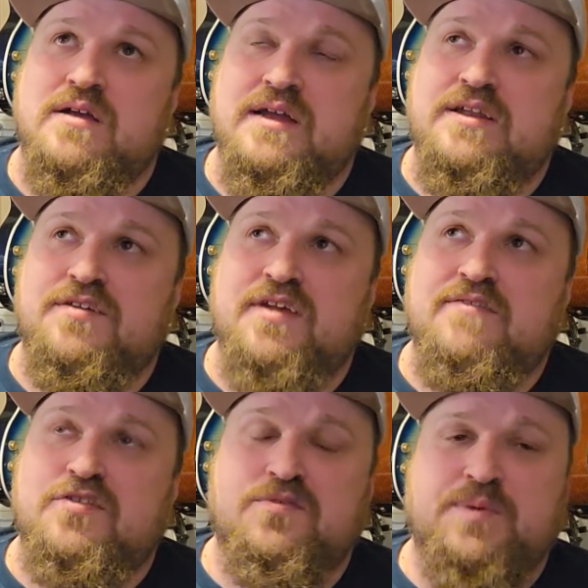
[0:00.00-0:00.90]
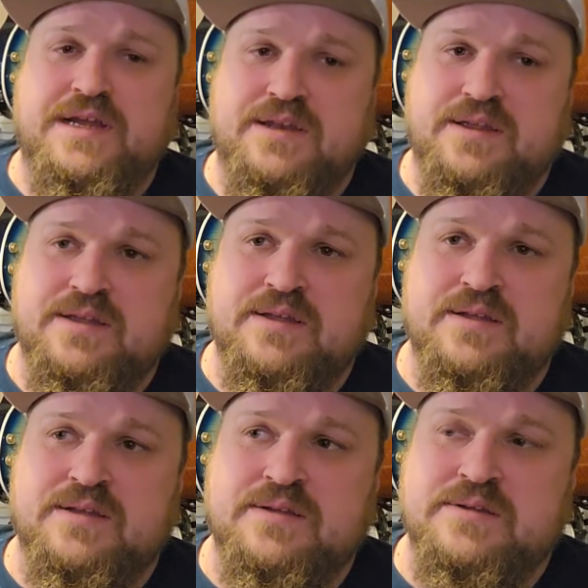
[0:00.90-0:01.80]
It does have a sweet.
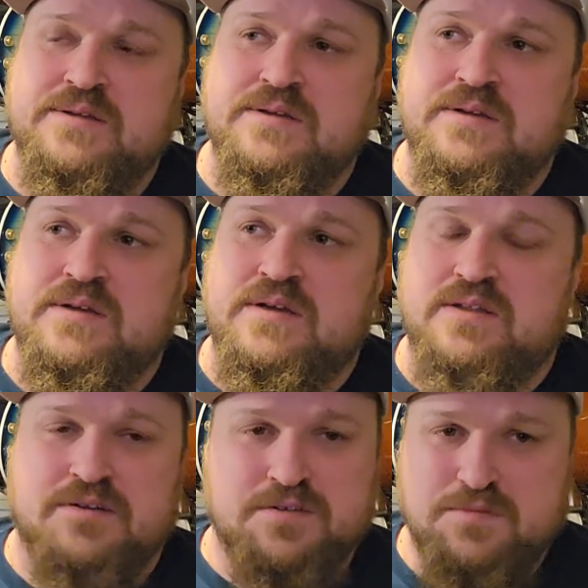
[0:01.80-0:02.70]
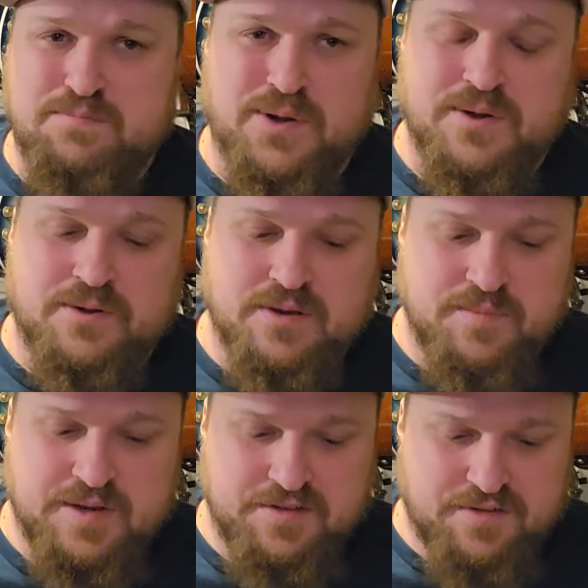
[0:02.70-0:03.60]
There is a burn. I
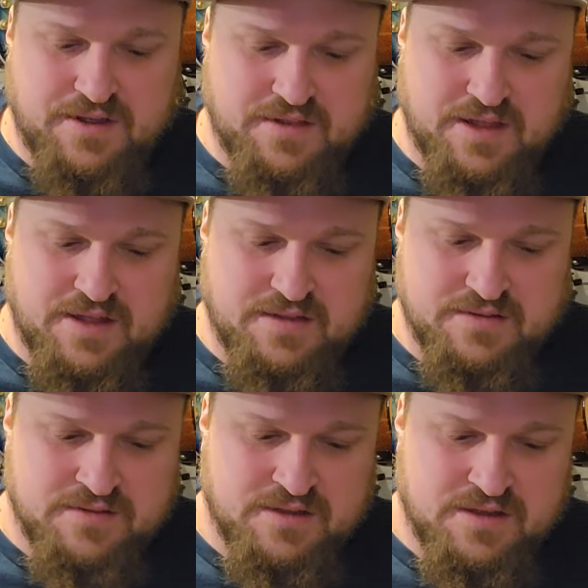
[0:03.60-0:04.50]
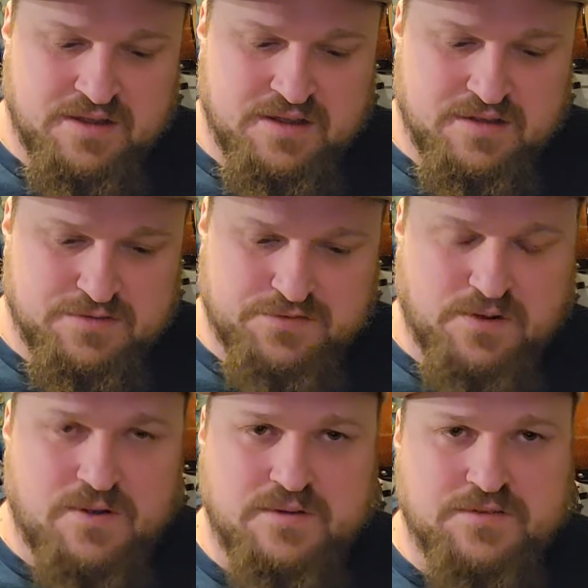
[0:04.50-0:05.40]
mean, it's not that
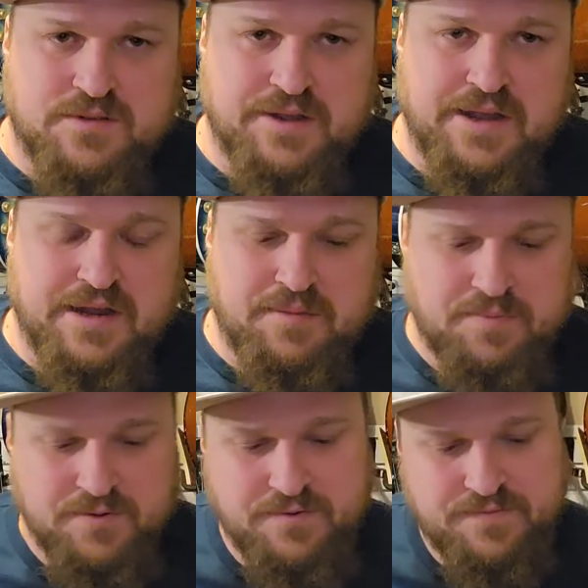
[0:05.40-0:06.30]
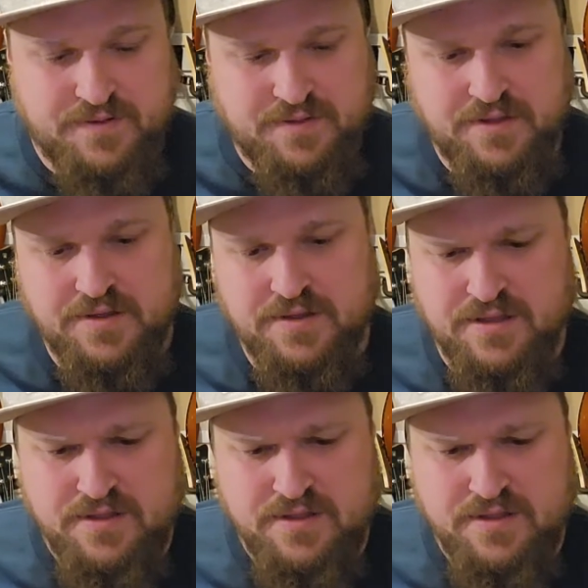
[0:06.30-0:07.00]
strong. It's only 80 proof, I think.